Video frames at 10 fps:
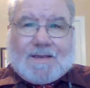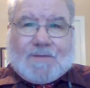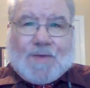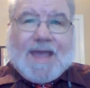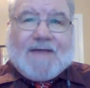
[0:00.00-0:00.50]

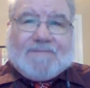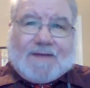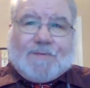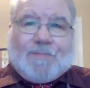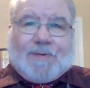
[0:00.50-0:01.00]
We have
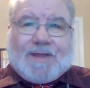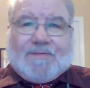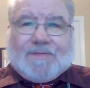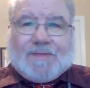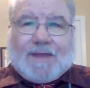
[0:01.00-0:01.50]
other
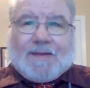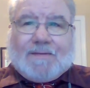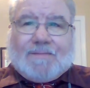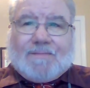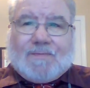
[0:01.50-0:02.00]
beliefs that
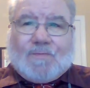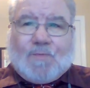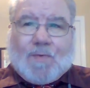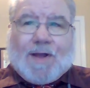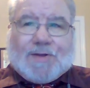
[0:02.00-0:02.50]

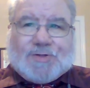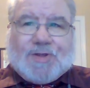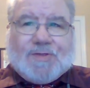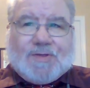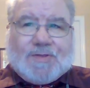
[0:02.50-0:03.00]
we want
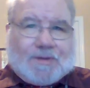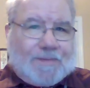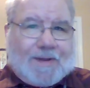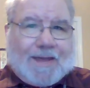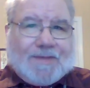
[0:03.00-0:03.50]
Jesus to
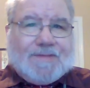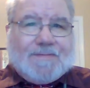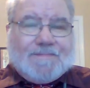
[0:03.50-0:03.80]
bless.